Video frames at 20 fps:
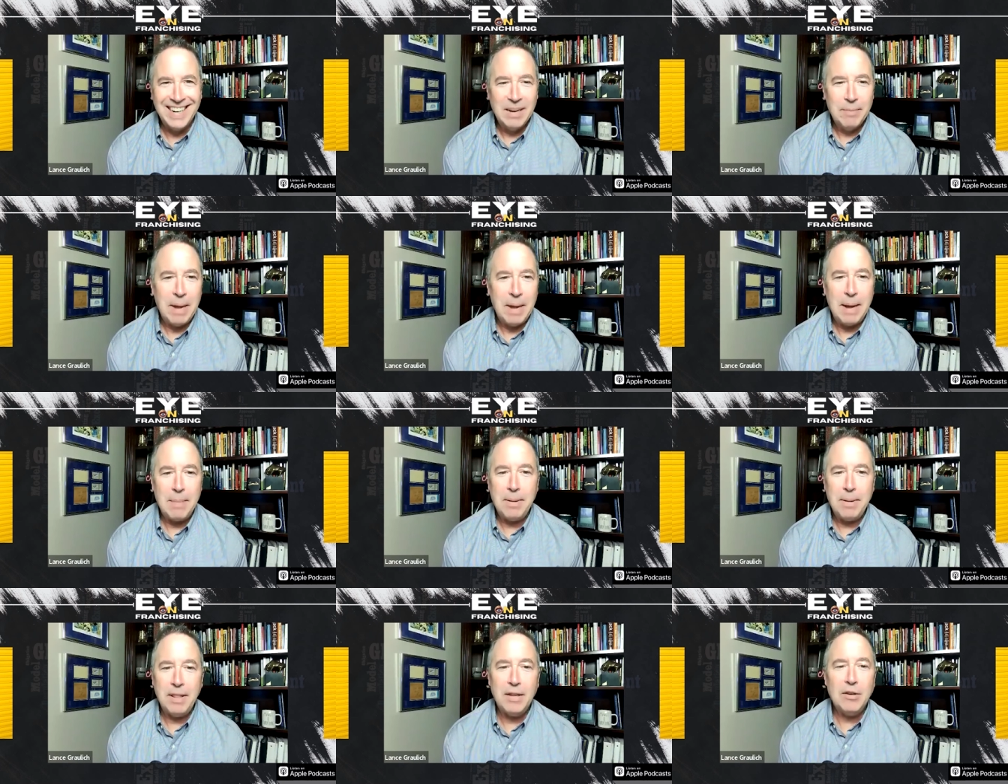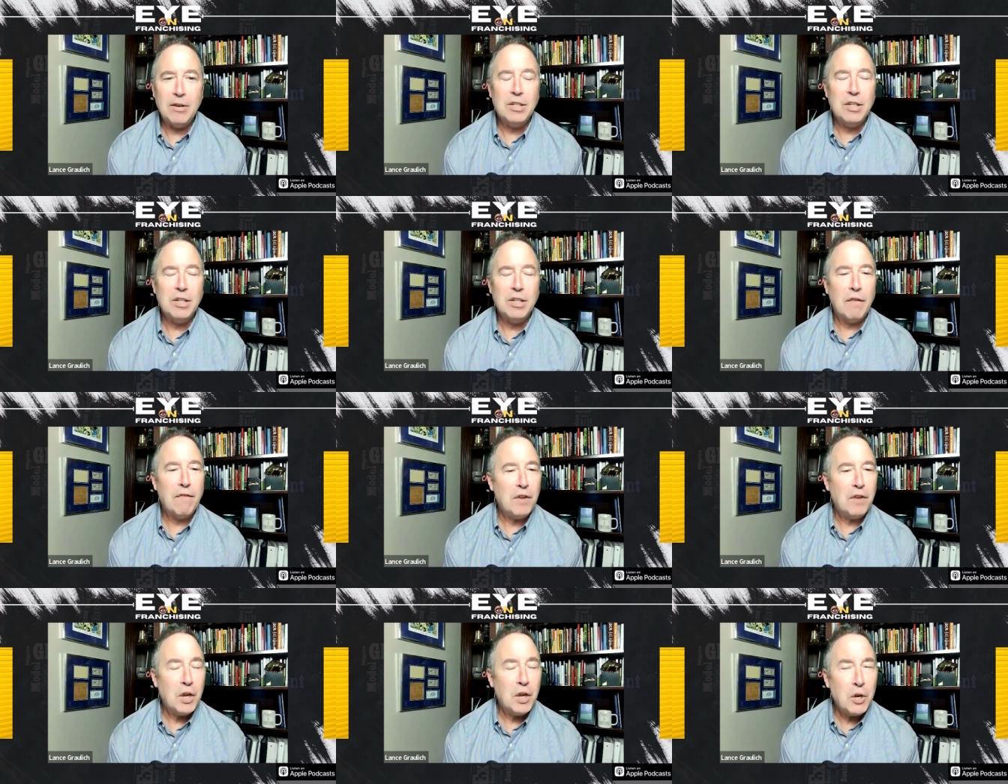Maybe there's a
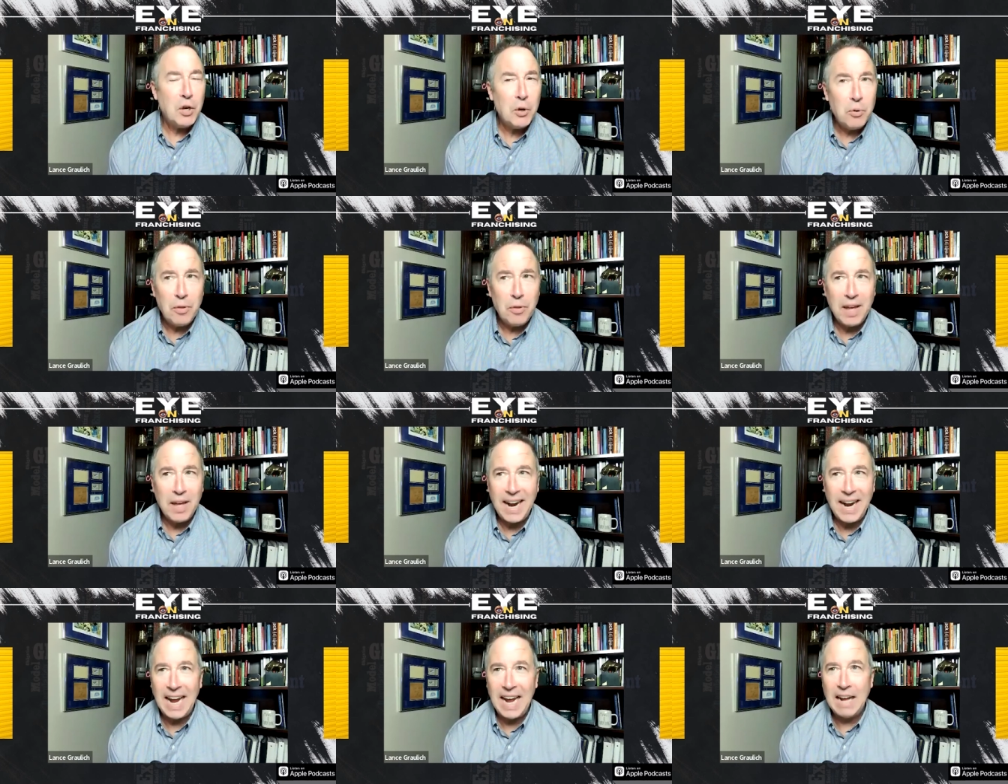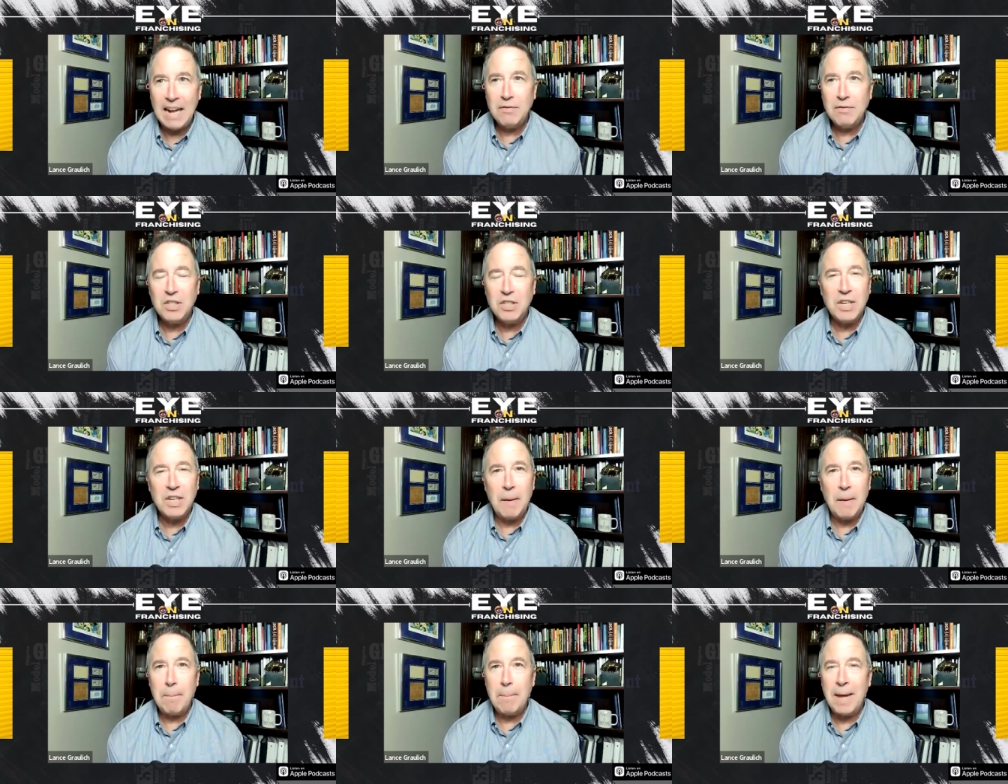few that have
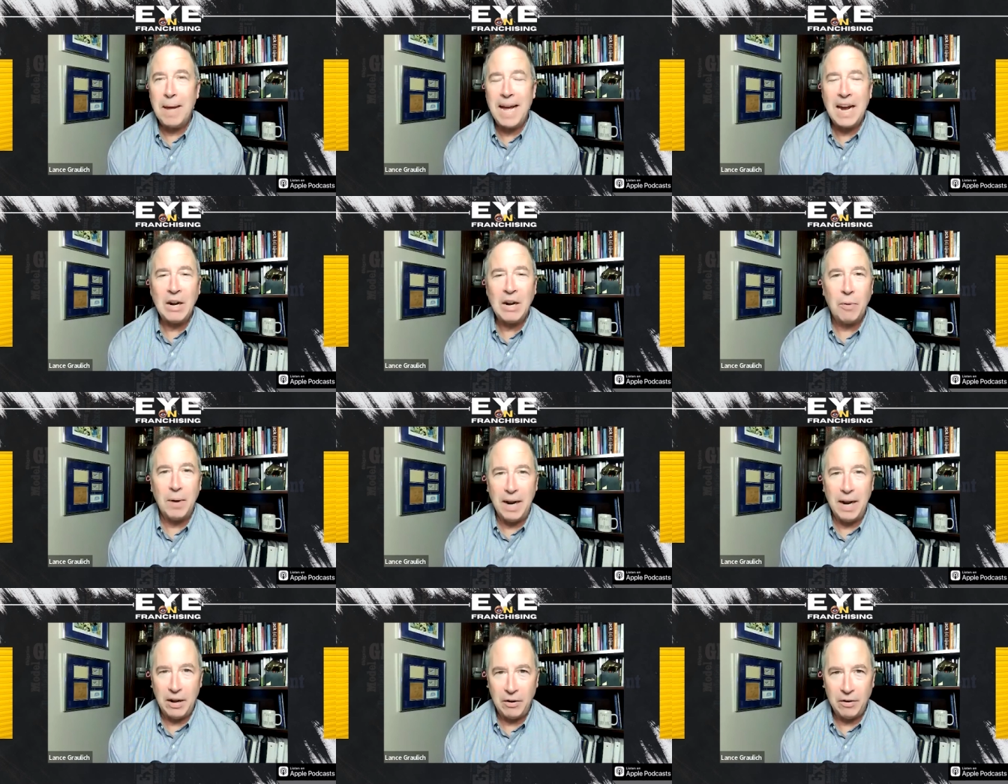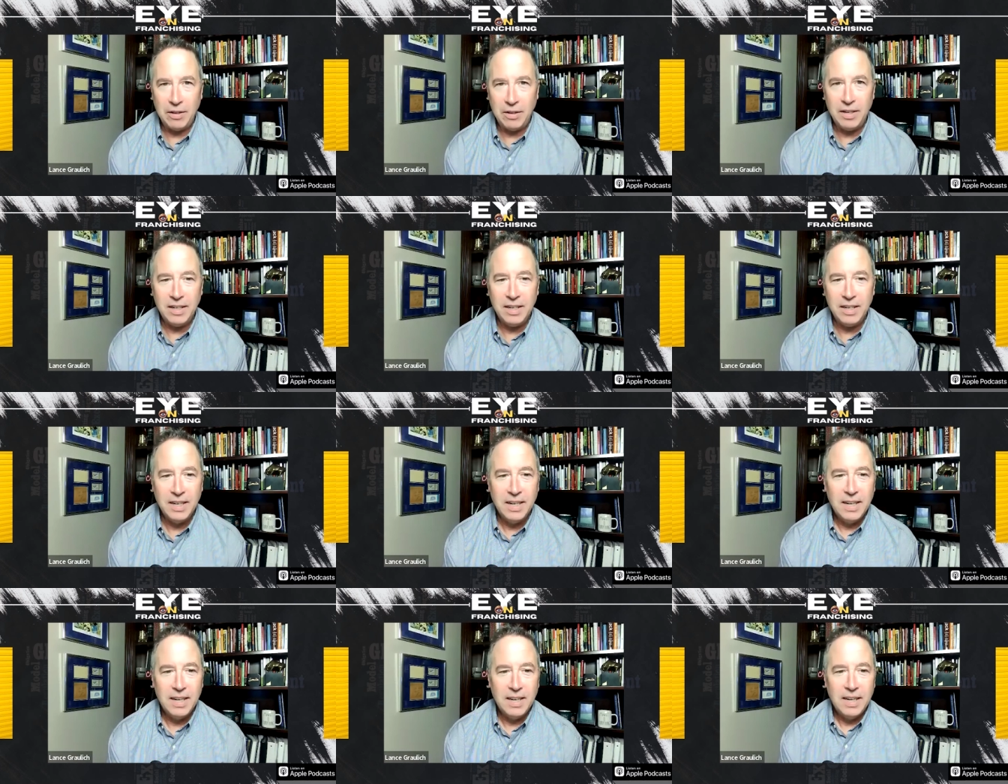some background
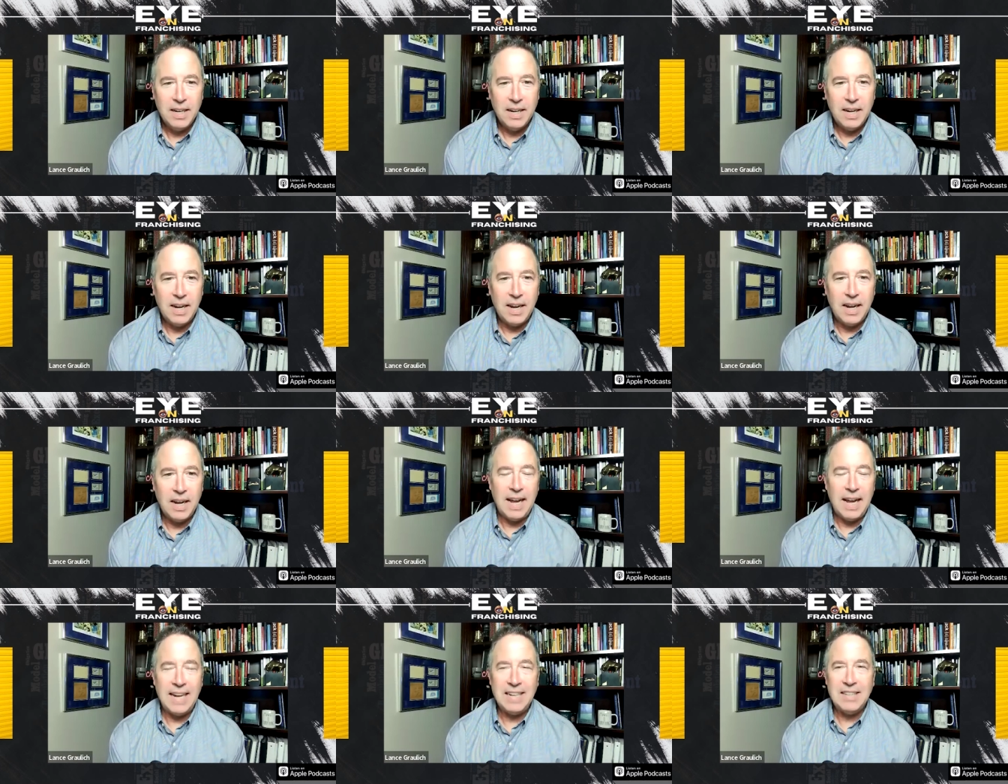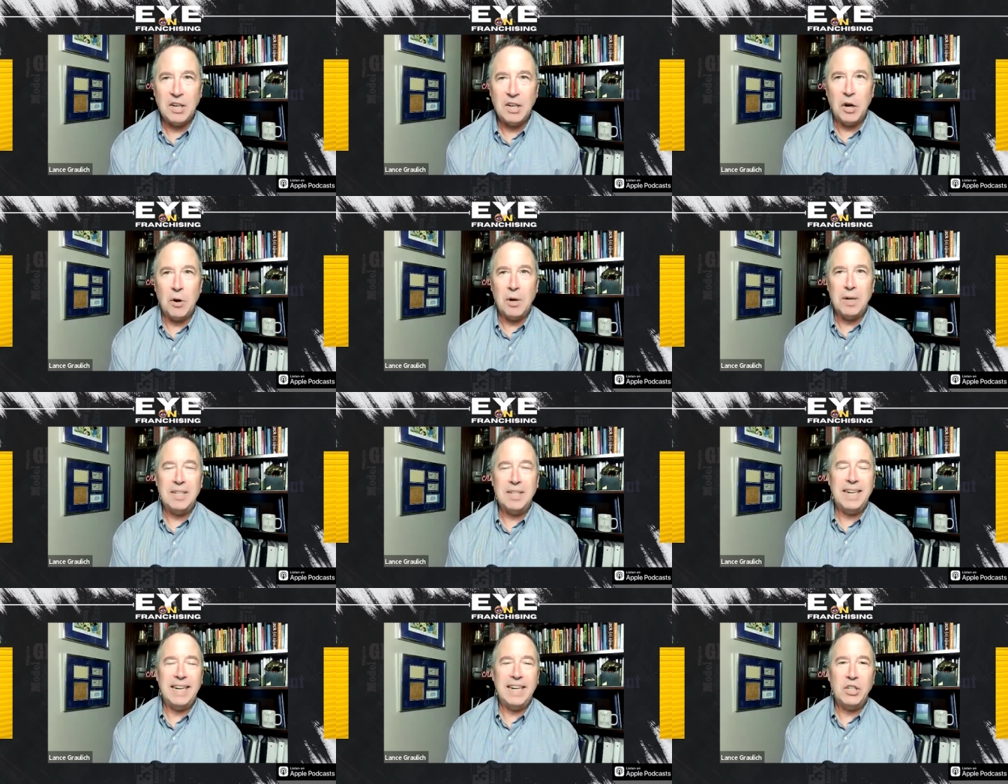uh, as an
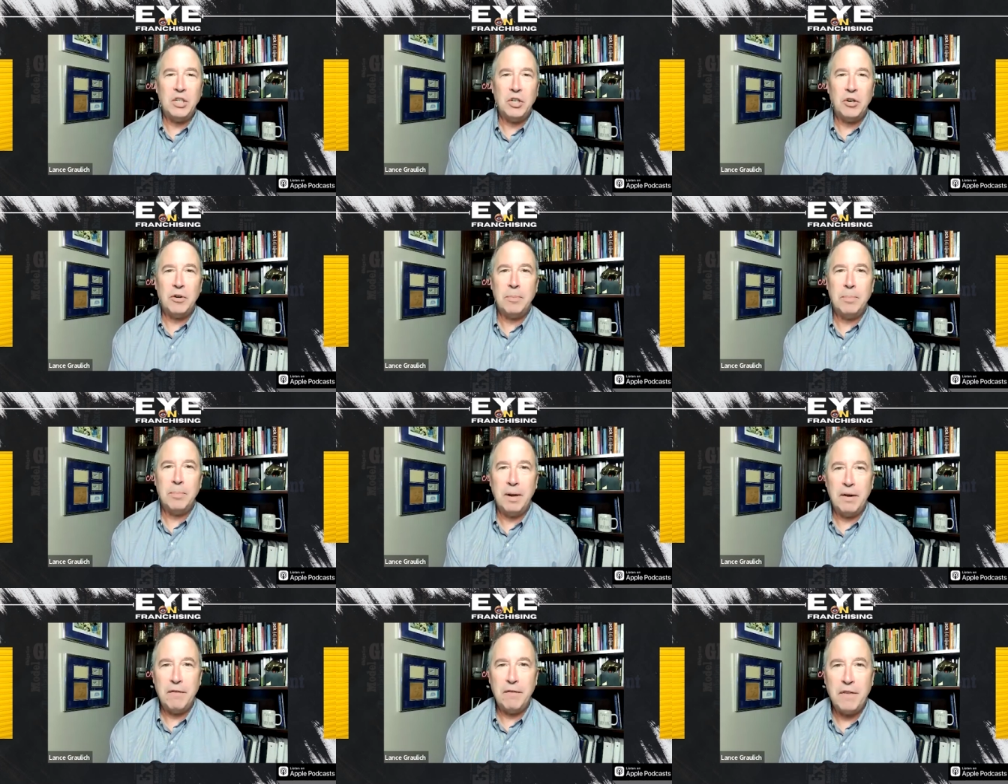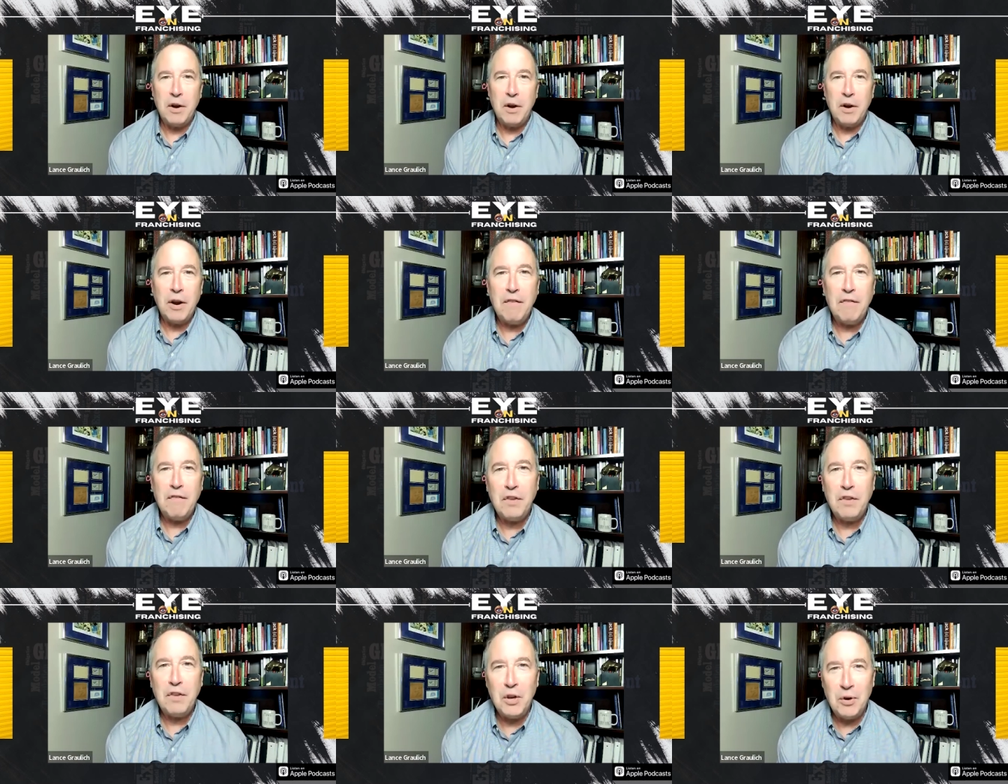art teacher, but very
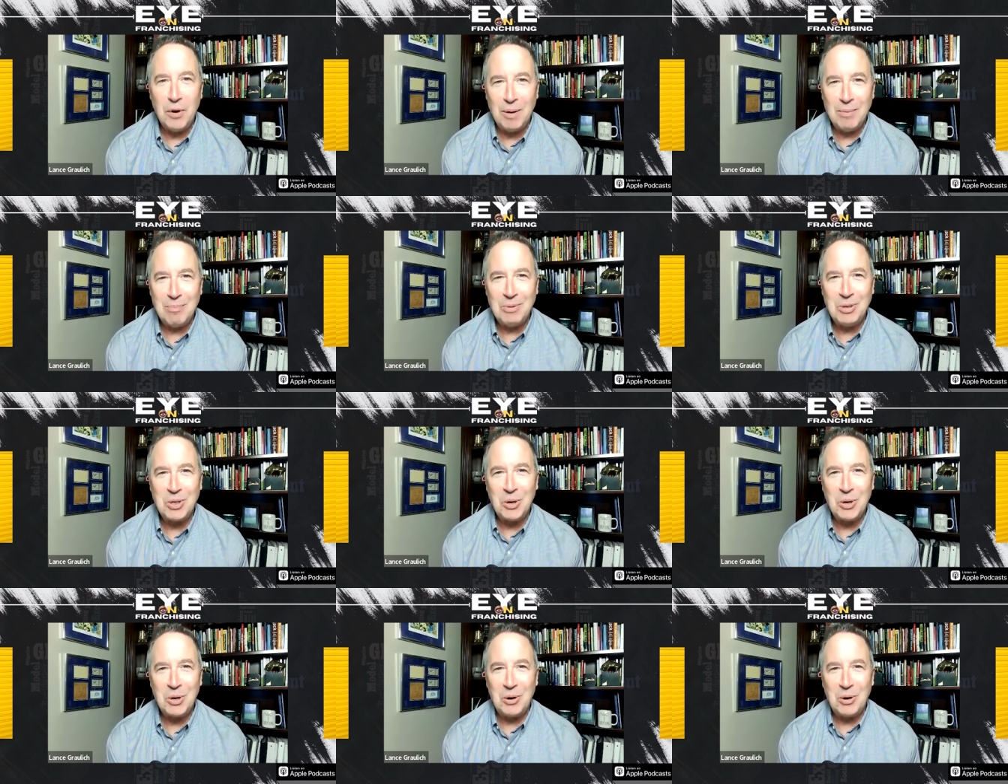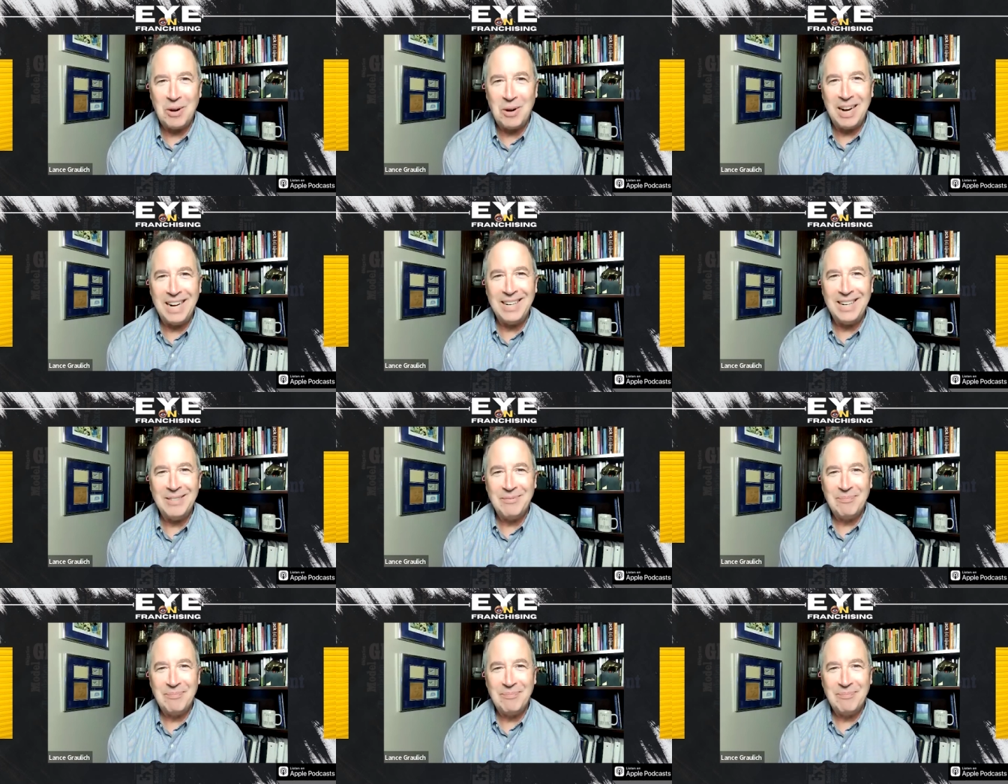few, I'm sure. Right.